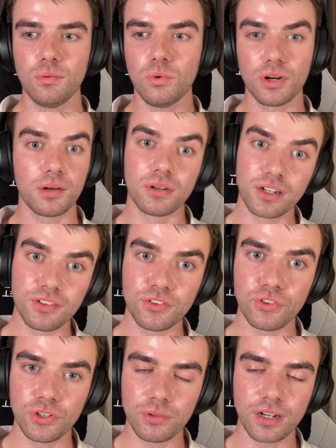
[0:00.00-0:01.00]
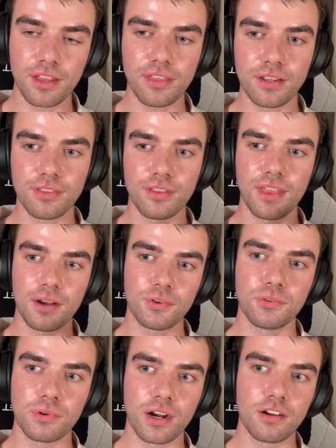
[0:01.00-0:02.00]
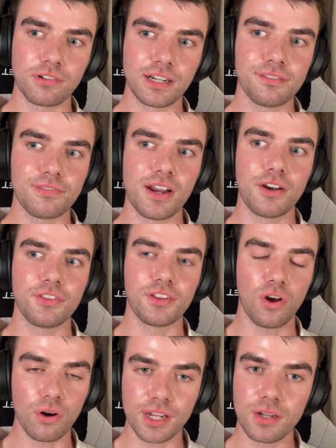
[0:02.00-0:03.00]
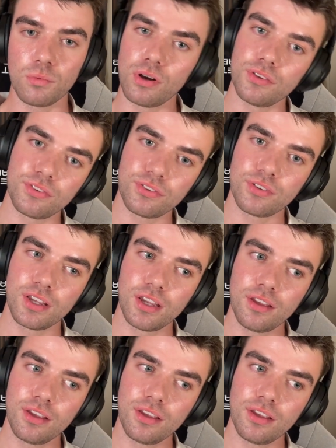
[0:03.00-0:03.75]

what I wanted to do, and I think that was where I really found that hockey was